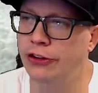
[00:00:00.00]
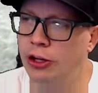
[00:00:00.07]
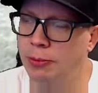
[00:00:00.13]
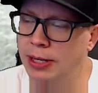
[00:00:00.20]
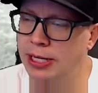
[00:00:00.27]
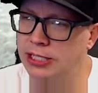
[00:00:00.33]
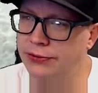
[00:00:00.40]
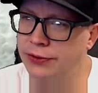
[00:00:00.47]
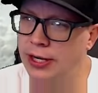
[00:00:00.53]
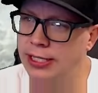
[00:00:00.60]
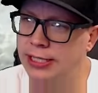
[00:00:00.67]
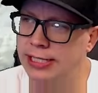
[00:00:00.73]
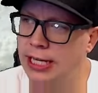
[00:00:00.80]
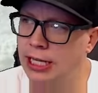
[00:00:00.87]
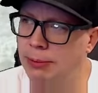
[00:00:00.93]
Filming his
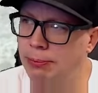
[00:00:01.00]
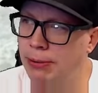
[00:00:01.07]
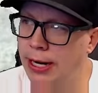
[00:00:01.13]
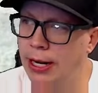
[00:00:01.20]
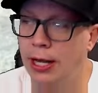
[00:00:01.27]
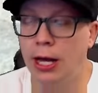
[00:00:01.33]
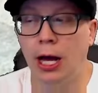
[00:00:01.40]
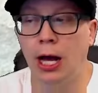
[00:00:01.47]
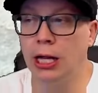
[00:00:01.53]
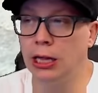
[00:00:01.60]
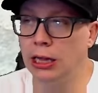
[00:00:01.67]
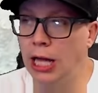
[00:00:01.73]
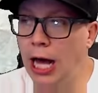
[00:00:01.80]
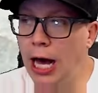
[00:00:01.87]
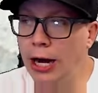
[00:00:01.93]
friend celebrate. A
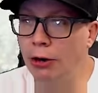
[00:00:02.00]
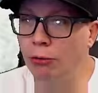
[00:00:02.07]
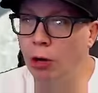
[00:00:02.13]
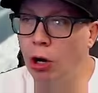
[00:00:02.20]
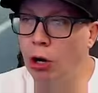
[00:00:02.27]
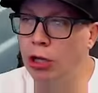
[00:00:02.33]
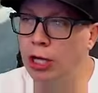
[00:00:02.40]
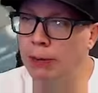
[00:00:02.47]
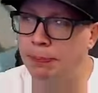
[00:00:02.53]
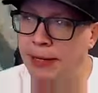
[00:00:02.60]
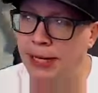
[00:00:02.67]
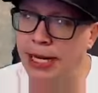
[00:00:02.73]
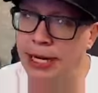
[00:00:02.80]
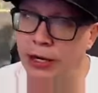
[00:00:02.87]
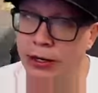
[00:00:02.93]
lot of roll up
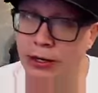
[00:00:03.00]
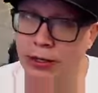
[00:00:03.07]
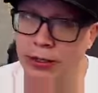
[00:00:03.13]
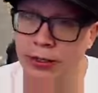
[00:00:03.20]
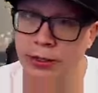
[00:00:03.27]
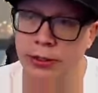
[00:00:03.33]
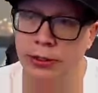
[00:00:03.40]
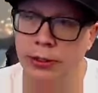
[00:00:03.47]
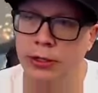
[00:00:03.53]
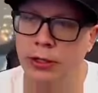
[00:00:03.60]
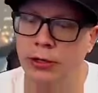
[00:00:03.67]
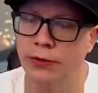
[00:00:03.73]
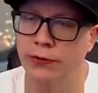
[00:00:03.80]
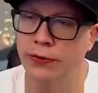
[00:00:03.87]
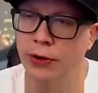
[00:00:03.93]
here
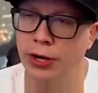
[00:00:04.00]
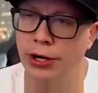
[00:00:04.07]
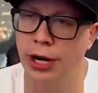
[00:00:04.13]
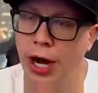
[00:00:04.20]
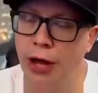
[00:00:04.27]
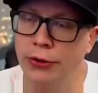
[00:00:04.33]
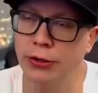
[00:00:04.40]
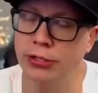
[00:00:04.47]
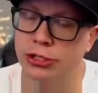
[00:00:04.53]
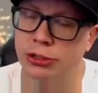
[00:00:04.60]
for another